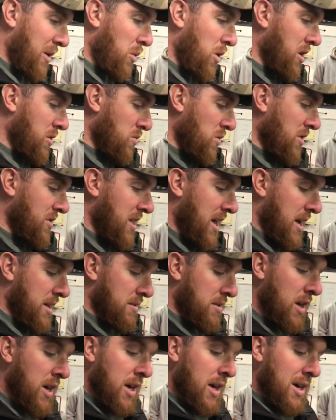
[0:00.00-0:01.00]
I want to run
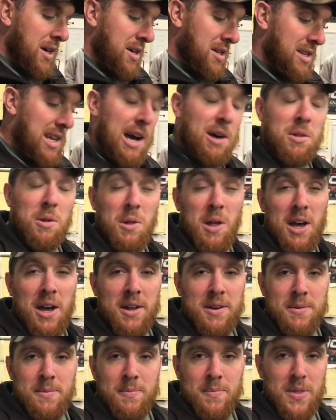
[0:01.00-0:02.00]
that down the
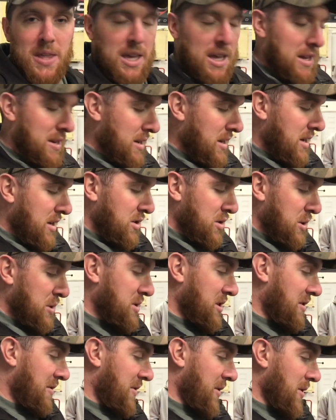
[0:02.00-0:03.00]
line and
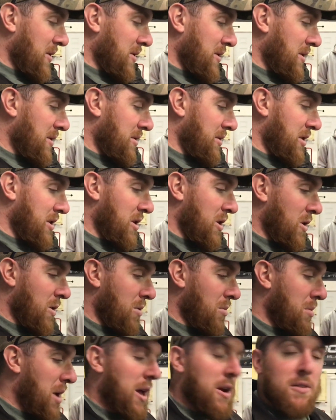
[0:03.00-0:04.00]
use it for, you
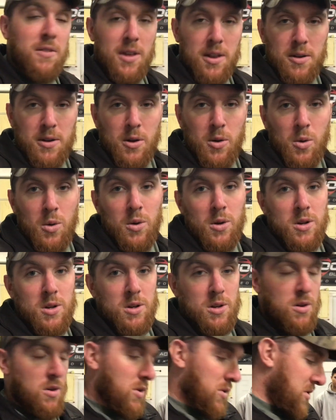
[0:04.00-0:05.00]
know, mounting the
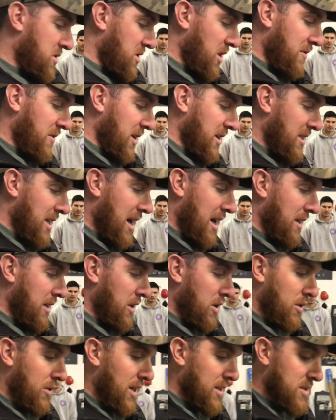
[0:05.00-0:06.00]
intercooler or stuff like that,
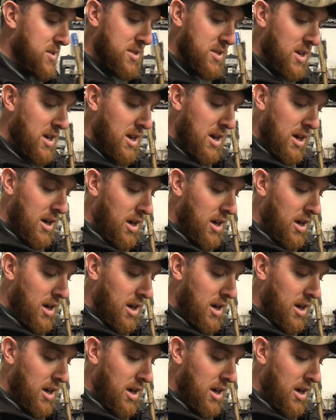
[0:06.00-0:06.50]
you know, that's